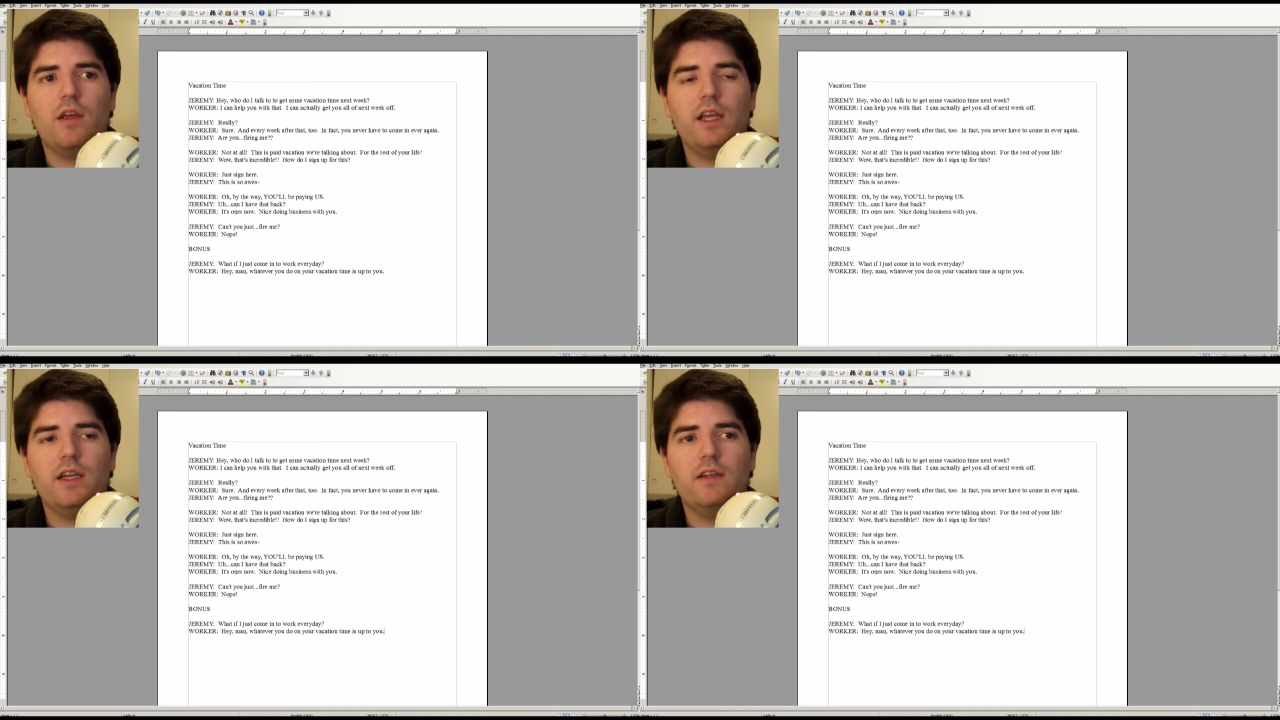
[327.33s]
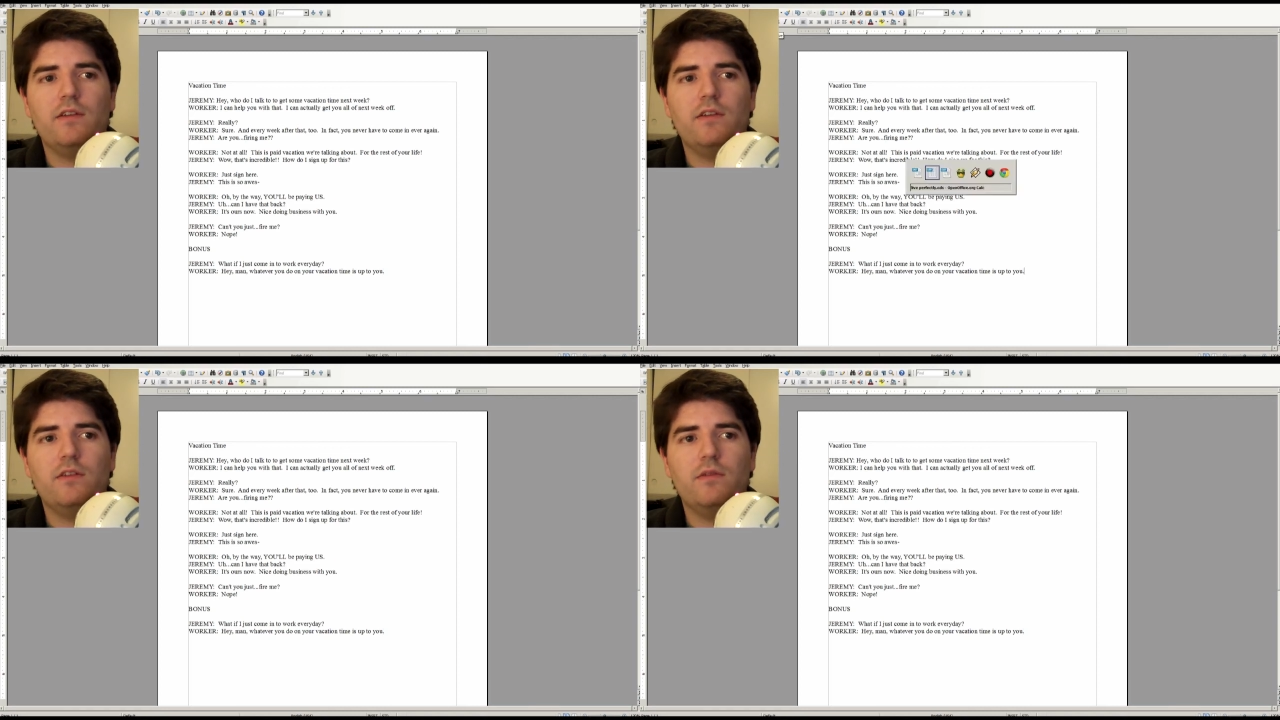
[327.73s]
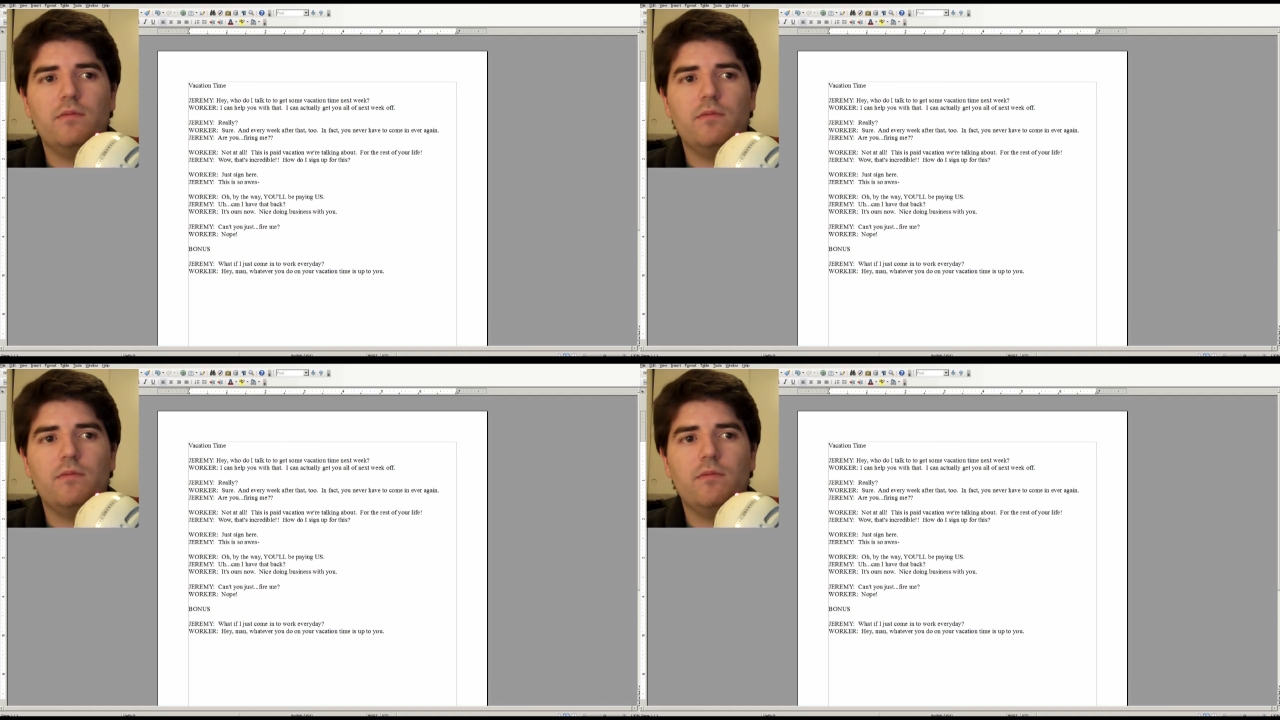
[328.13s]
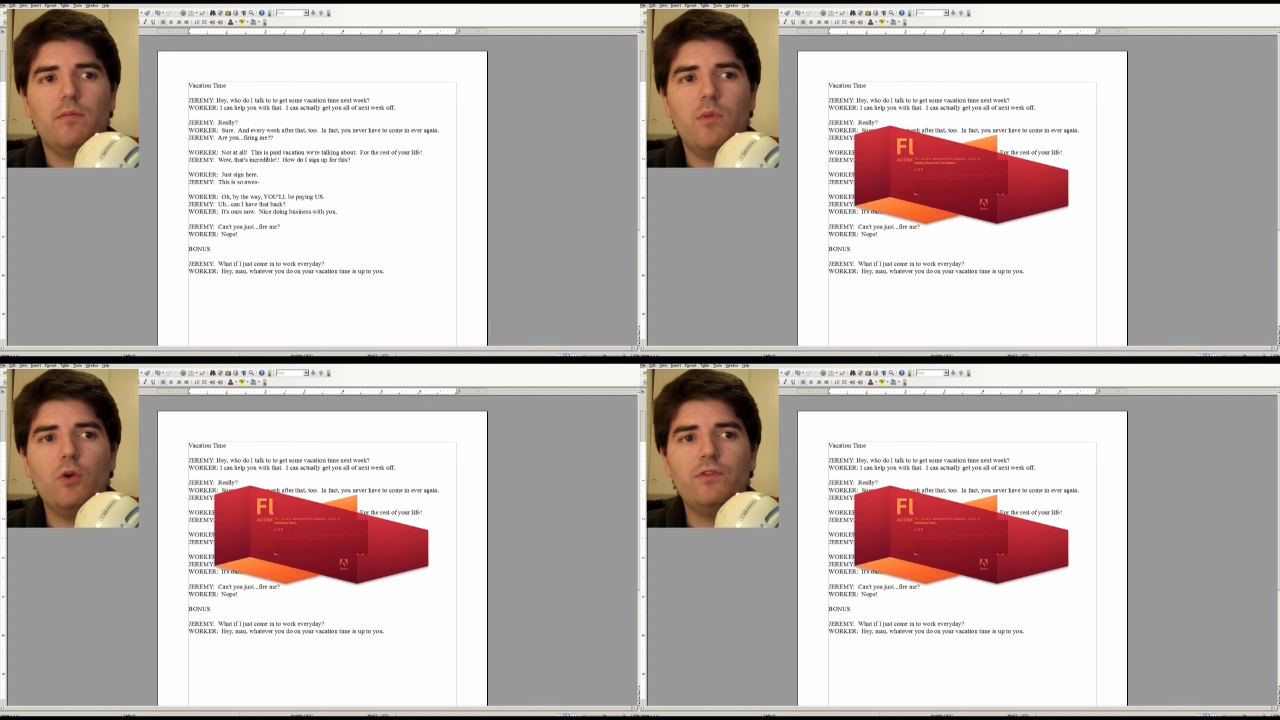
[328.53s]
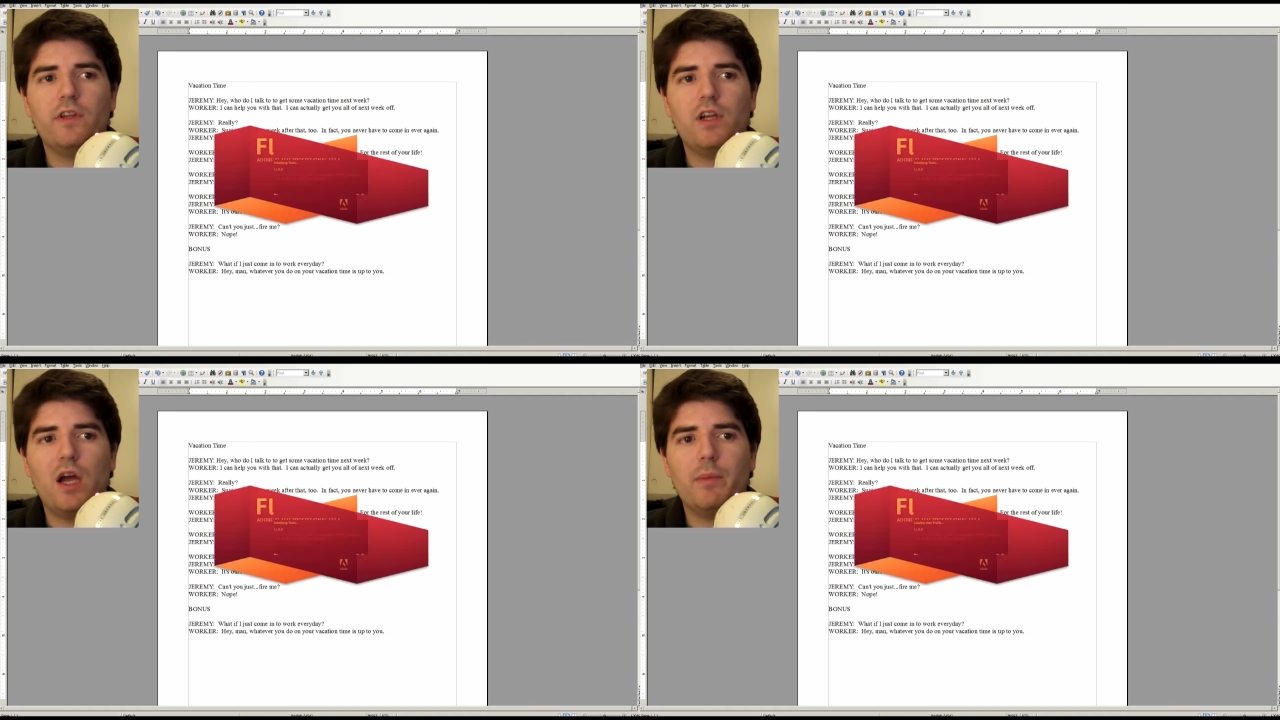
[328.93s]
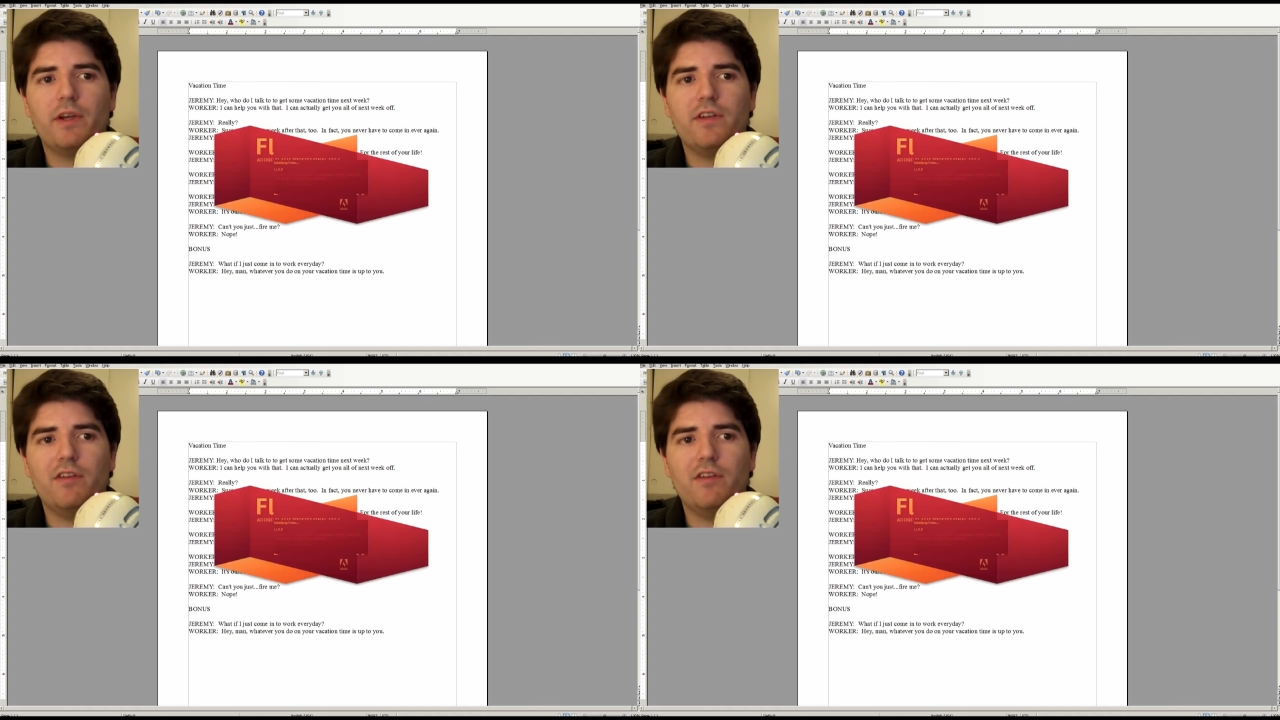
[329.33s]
And most of the comics